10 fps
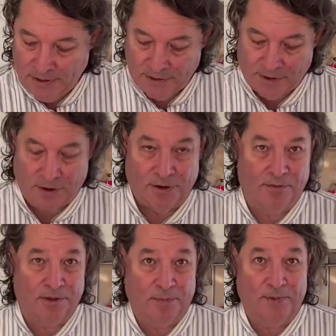starting
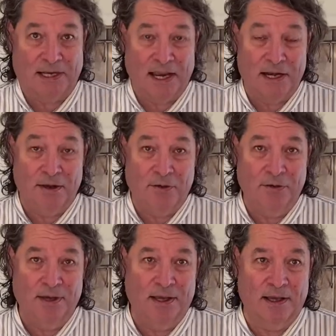with the
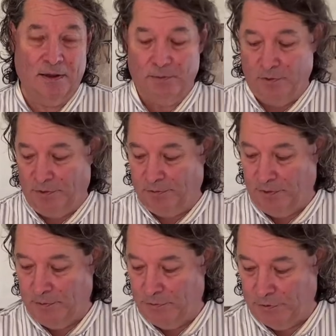potato. We'll
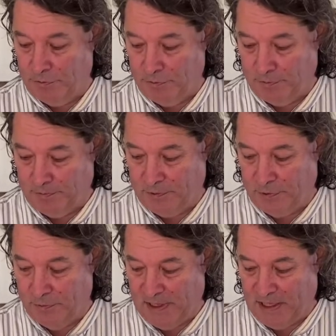do
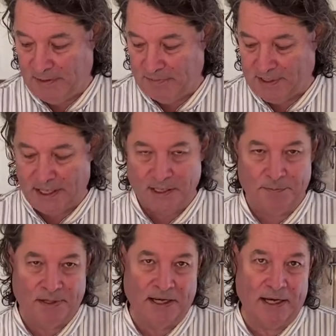two
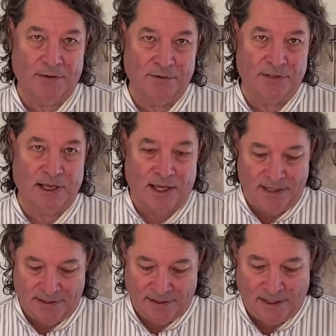medium-sized potatoes
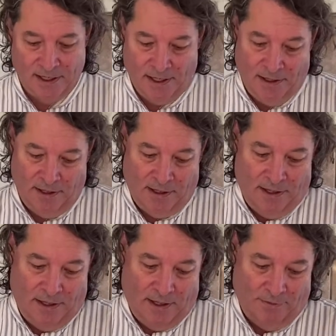diced.
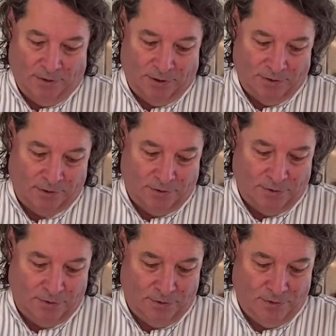We'll also
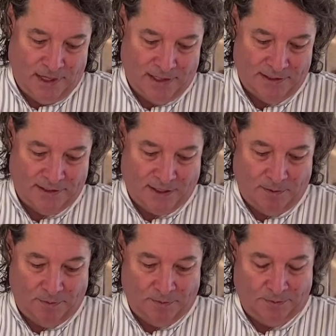do diced a
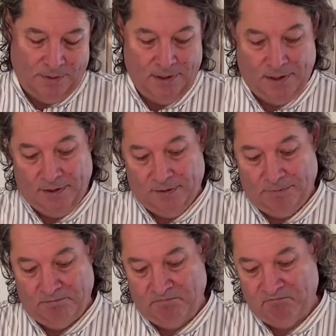couple,
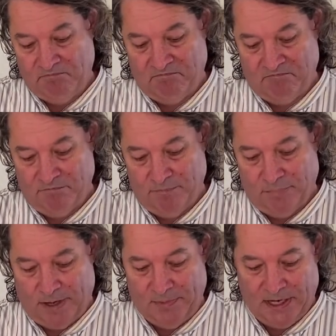
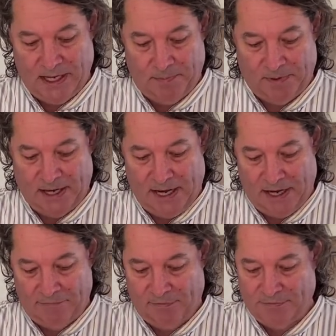probably a cup and a
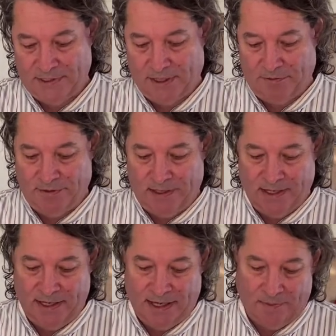half of
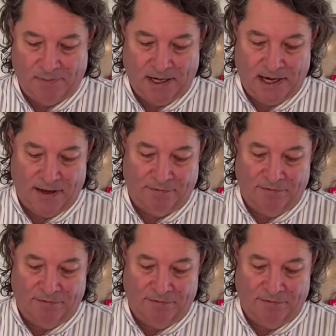celery, a cup and a half